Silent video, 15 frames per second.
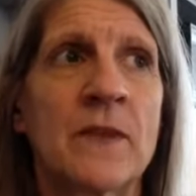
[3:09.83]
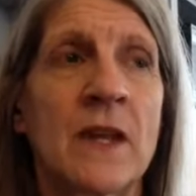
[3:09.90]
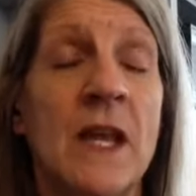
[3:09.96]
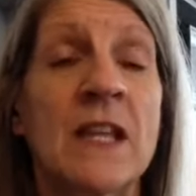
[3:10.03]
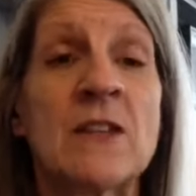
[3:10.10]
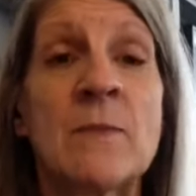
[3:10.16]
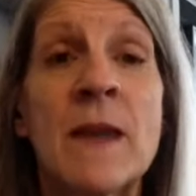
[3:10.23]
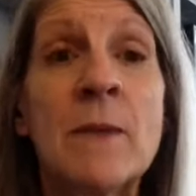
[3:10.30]

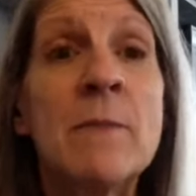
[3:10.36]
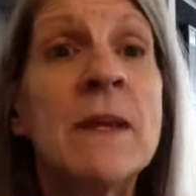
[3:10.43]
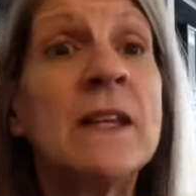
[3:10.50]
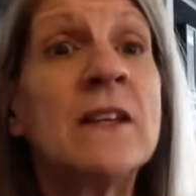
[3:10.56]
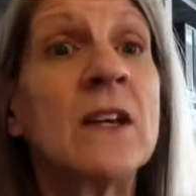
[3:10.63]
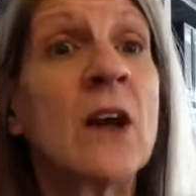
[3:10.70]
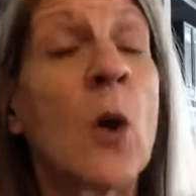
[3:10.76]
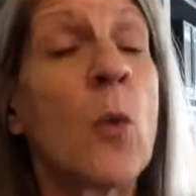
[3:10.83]
it's made me
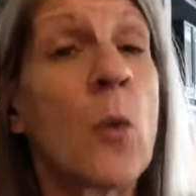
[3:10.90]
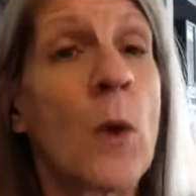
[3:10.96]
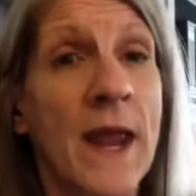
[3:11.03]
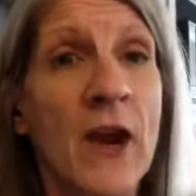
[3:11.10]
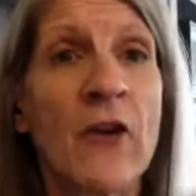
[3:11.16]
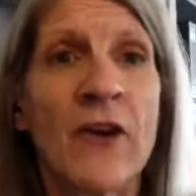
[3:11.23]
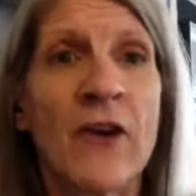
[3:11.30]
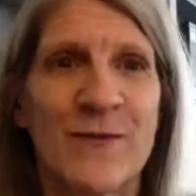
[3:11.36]

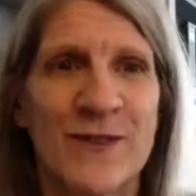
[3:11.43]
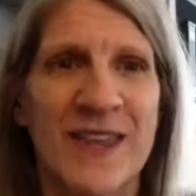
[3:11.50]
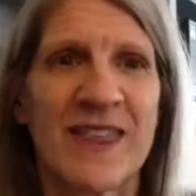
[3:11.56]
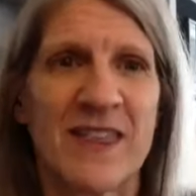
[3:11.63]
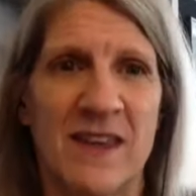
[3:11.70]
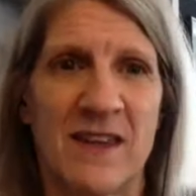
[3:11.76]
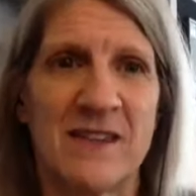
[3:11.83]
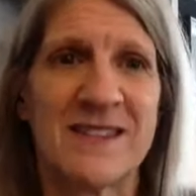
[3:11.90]
aware of the
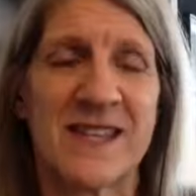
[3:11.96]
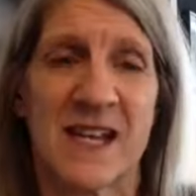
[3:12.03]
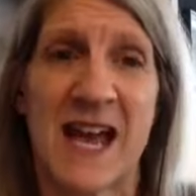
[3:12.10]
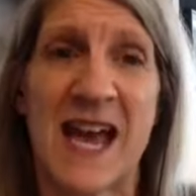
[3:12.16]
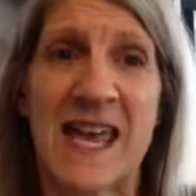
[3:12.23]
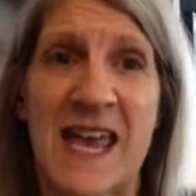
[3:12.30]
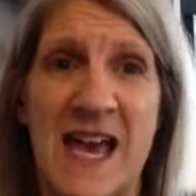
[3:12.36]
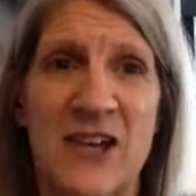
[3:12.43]
things that I
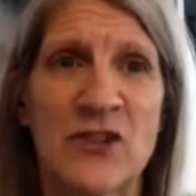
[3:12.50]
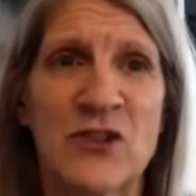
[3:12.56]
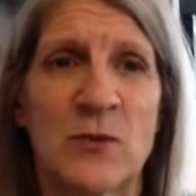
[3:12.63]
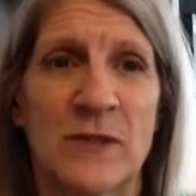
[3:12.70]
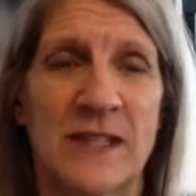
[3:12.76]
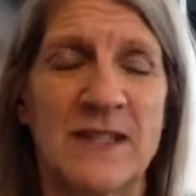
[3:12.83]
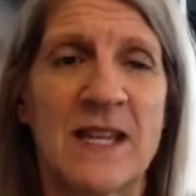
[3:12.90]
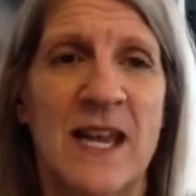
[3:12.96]

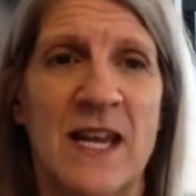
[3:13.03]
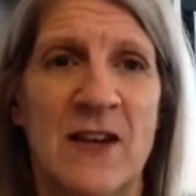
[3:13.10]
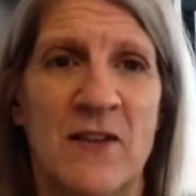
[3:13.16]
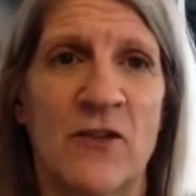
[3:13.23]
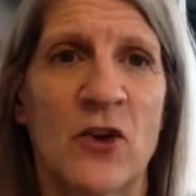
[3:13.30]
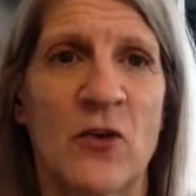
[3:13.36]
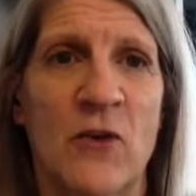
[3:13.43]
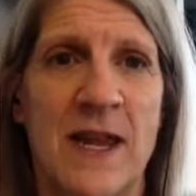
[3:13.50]
actually take for
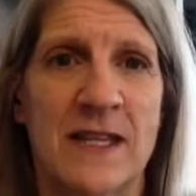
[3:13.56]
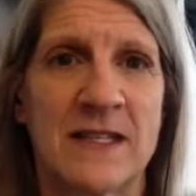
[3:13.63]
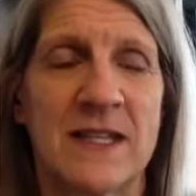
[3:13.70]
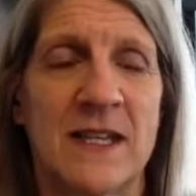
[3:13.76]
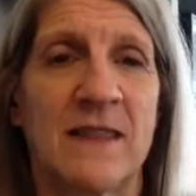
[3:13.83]
granted.